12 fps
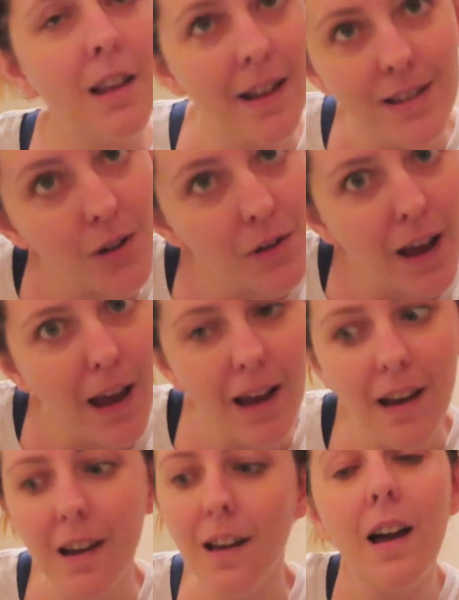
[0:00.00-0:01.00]
That's
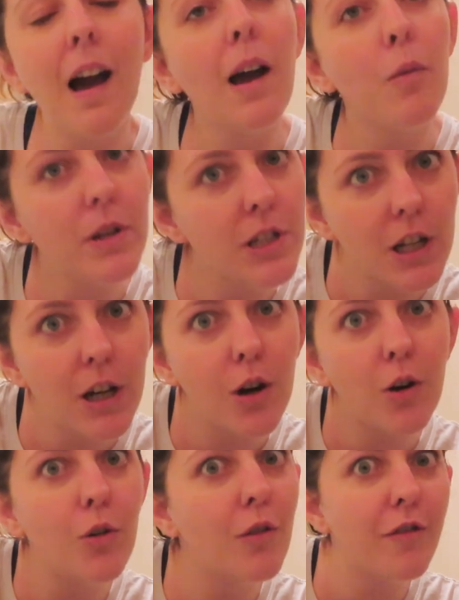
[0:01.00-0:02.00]
okay. I went to
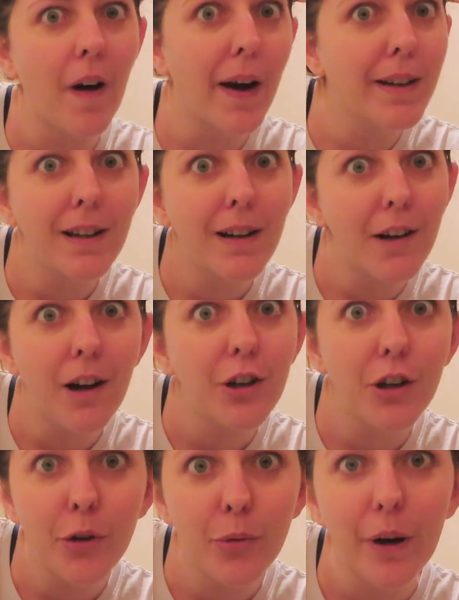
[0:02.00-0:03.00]
go find a
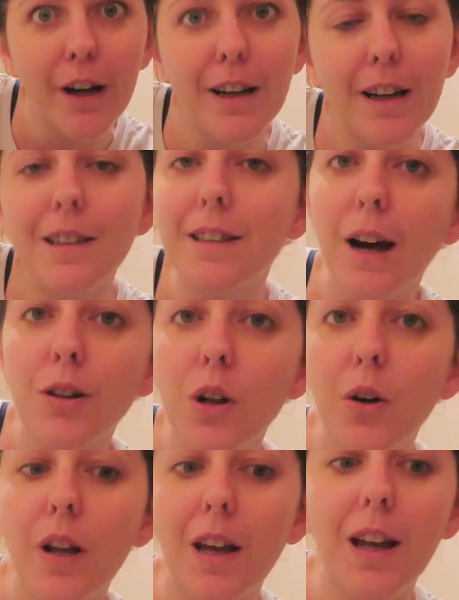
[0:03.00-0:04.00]
new one and
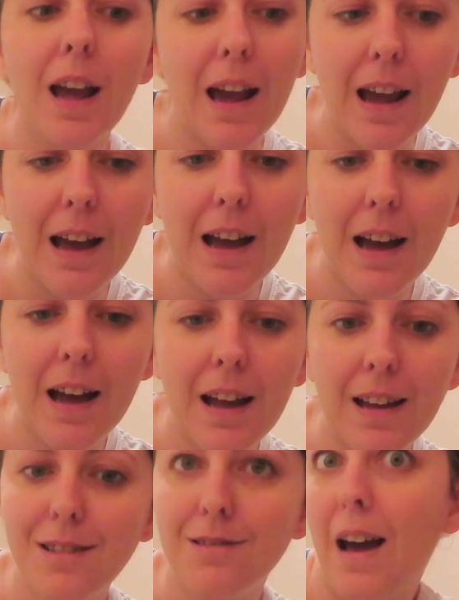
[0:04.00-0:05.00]
download it,
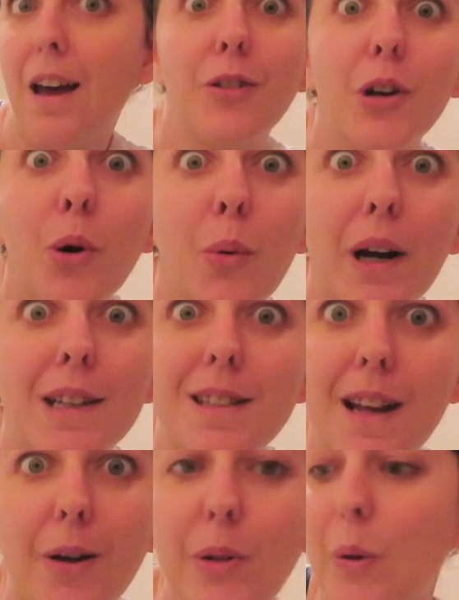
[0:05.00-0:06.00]
and I don't know where it's
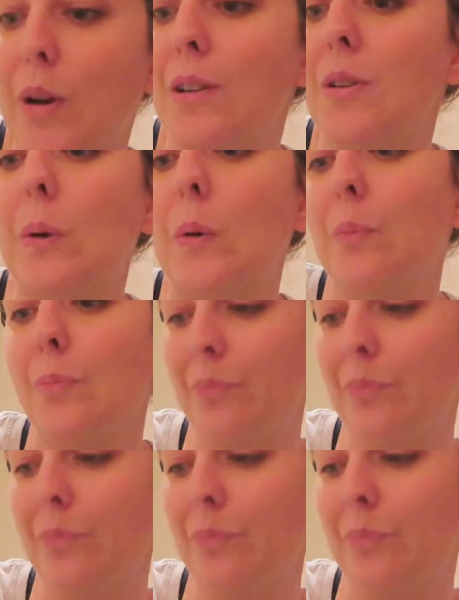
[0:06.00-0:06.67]
downloading to.